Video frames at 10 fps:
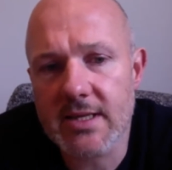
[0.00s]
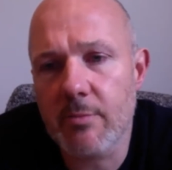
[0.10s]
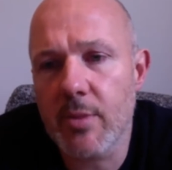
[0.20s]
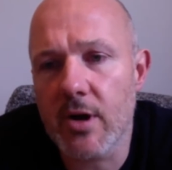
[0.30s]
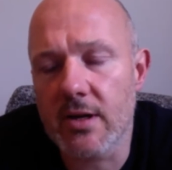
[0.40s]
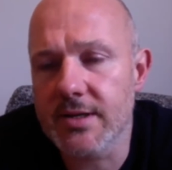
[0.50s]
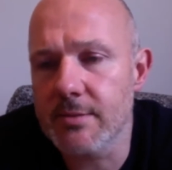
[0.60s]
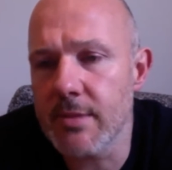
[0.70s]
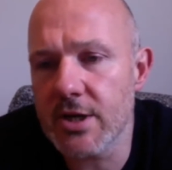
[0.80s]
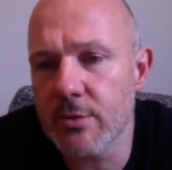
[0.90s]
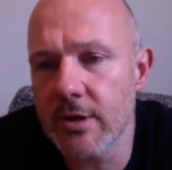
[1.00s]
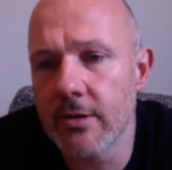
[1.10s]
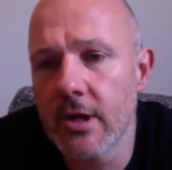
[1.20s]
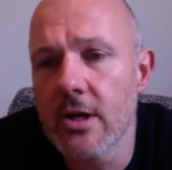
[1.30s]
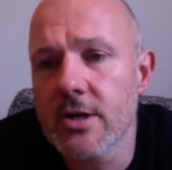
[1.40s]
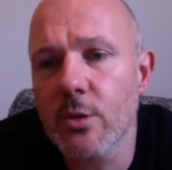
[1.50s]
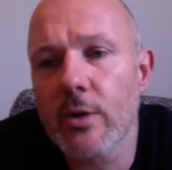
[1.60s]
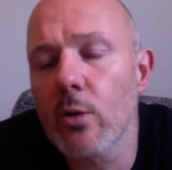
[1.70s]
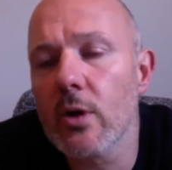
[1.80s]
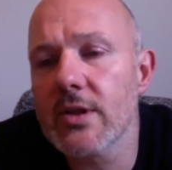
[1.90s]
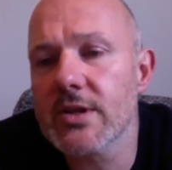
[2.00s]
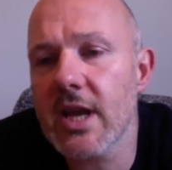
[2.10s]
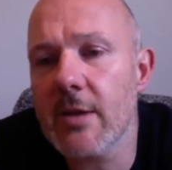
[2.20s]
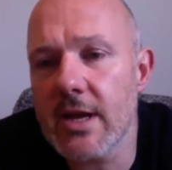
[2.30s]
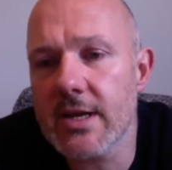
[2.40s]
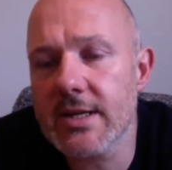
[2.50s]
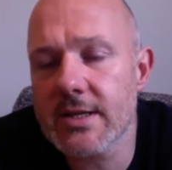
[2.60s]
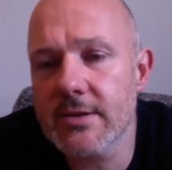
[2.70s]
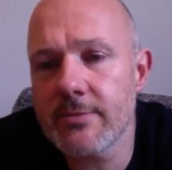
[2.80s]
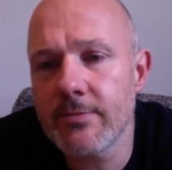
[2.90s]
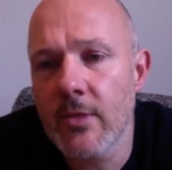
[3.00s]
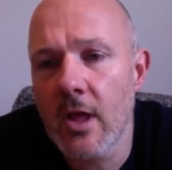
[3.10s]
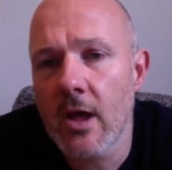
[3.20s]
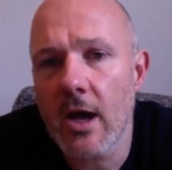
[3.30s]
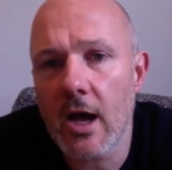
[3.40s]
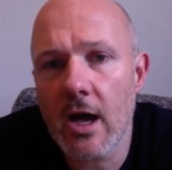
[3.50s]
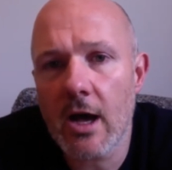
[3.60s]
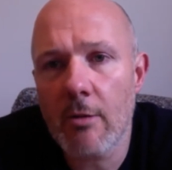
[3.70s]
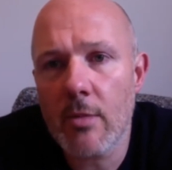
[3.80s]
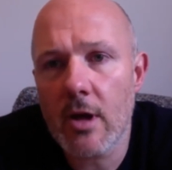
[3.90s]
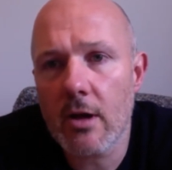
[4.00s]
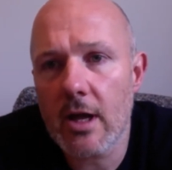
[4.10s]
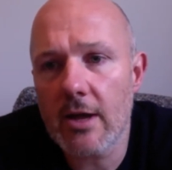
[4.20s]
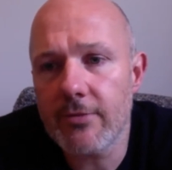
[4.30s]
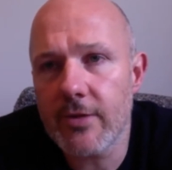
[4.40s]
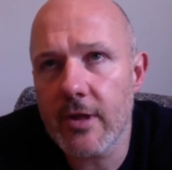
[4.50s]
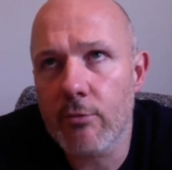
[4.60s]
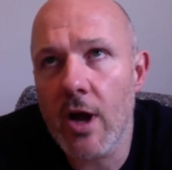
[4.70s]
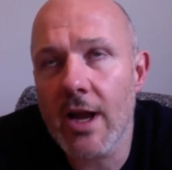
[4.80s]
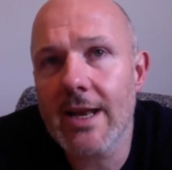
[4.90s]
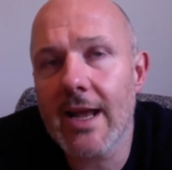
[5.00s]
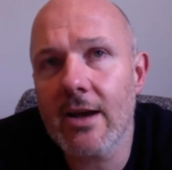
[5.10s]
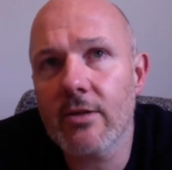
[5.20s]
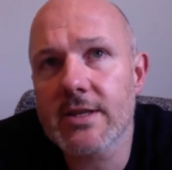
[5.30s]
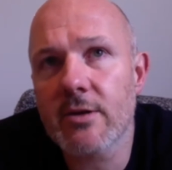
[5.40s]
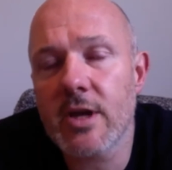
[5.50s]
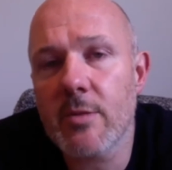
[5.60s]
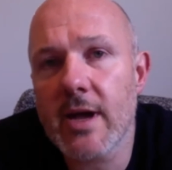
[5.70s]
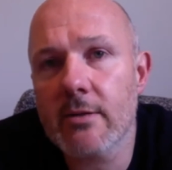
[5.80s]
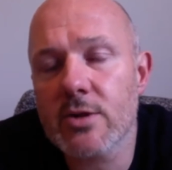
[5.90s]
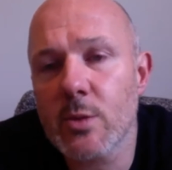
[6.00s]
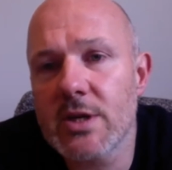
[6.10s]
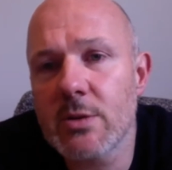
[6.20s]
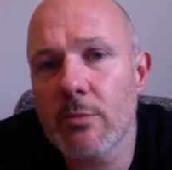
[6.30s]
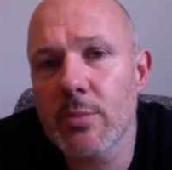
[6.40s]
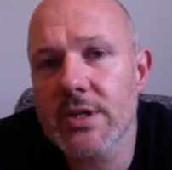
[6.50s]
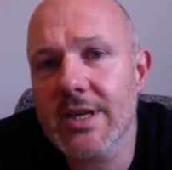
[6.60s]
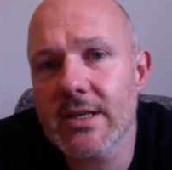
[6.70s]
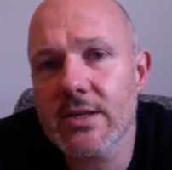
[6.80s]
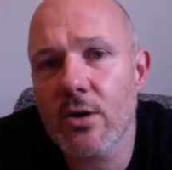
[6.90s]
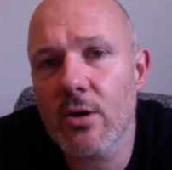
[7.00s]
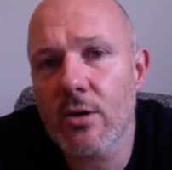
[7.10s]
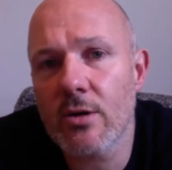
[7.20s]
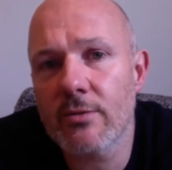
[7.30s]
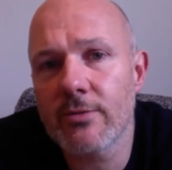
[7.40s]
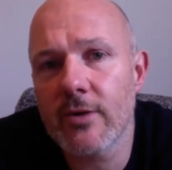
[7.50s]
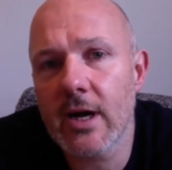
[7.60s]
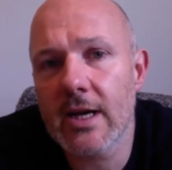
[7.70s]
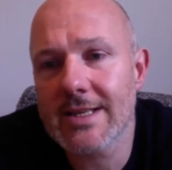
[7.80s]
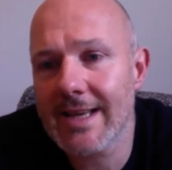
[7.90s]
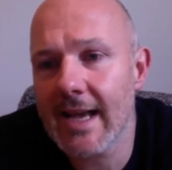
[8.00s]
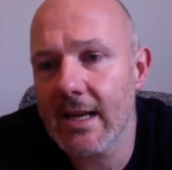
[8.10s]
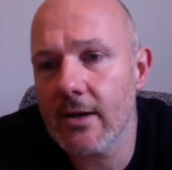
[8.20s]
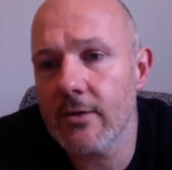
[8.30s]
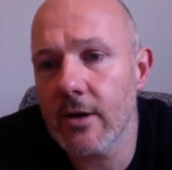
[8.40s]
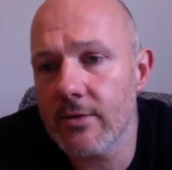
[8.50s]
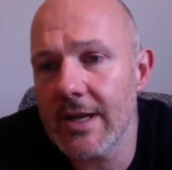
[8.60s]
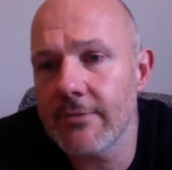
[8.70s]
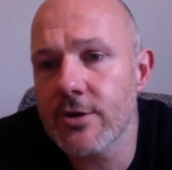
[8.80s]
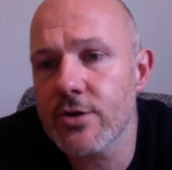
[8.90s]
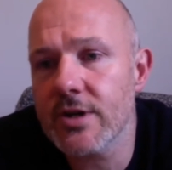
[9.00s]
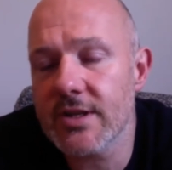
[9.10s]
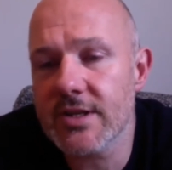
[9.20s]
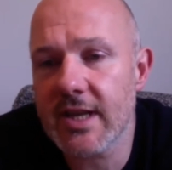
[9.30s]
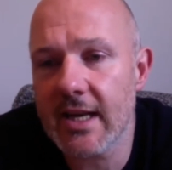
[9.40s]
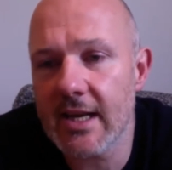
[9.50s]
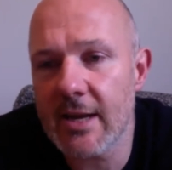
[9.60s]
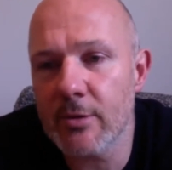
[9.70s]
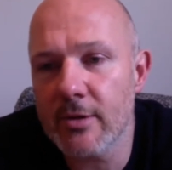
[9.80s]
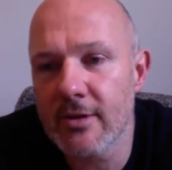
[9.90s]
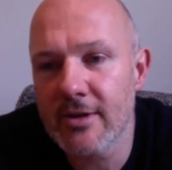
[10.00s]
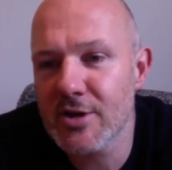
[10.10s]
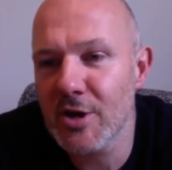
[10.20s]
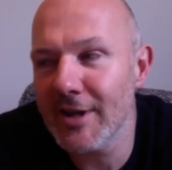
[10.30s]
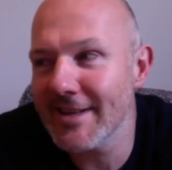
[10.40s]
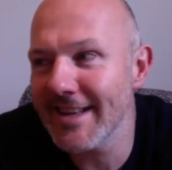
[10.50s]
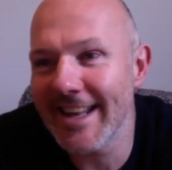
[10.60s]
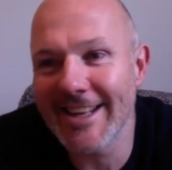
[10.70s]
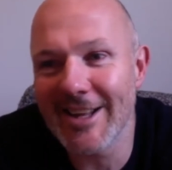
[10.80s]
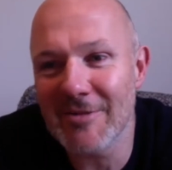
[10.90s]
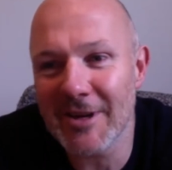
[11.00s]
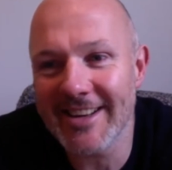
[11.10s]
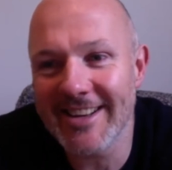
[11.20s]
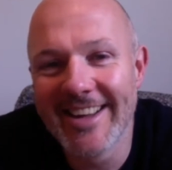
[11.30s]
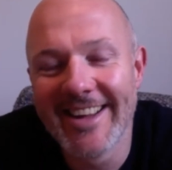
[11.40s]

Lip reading: side partners, and measurement. So we're all in the same ecosystem. If right now there's only about 21% of inventory that's scan enabled. Sorry, there's a landline ringing.